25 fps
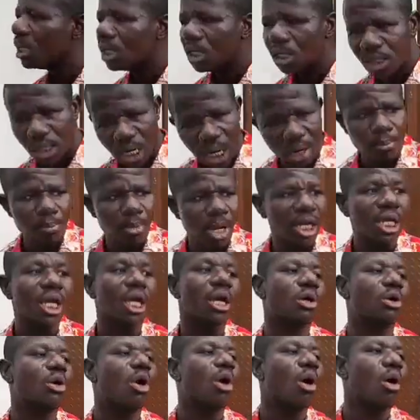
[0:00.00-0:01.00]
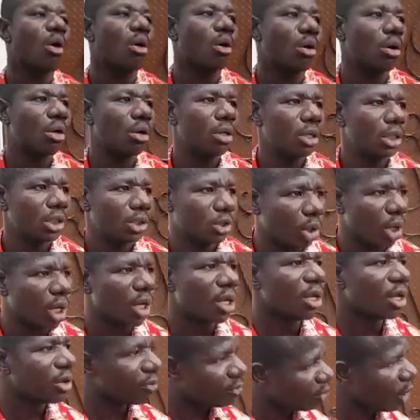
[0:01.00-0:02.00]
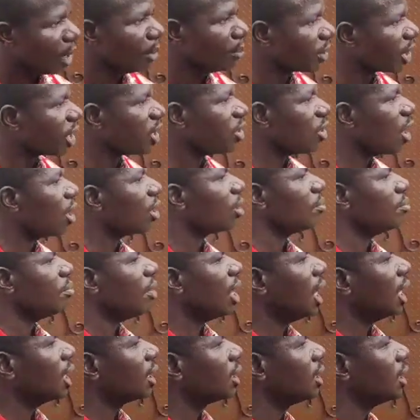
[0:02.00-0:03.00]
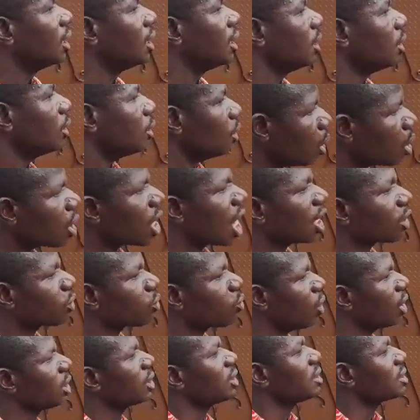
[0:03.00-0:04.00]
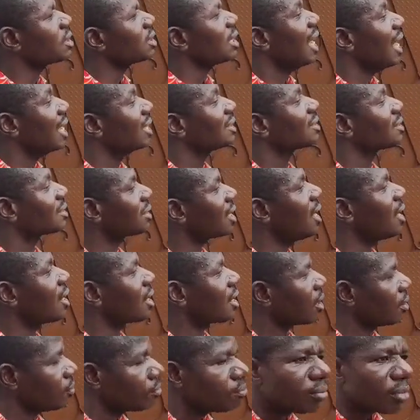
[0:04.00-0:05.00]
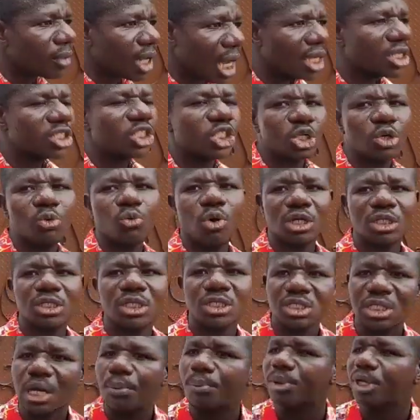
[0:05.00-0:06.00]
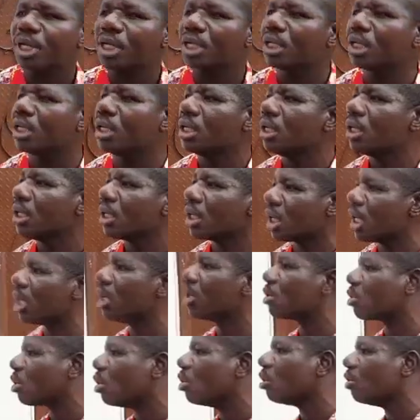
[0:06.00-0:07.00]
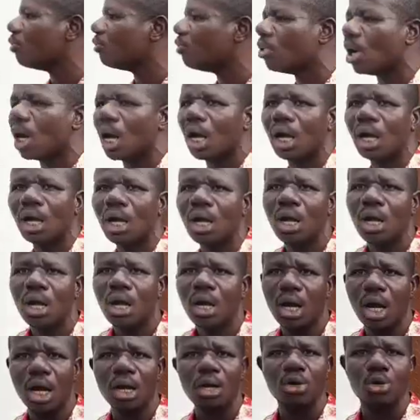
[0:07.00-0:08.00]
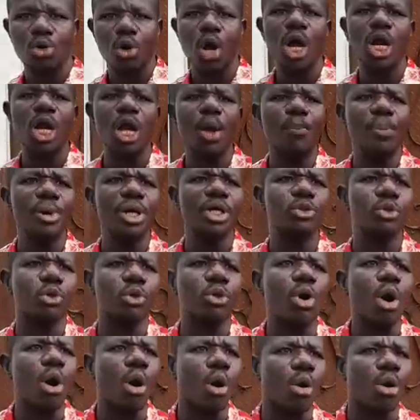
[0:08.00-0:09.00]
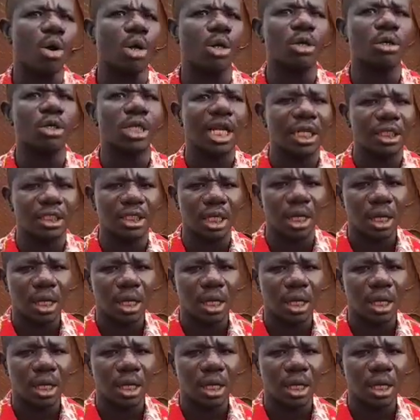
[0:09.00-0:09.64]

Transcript: now make a call to inform the young man, look at what is at stake and see what is happening in Cote d'Ivoire. And glory be to God that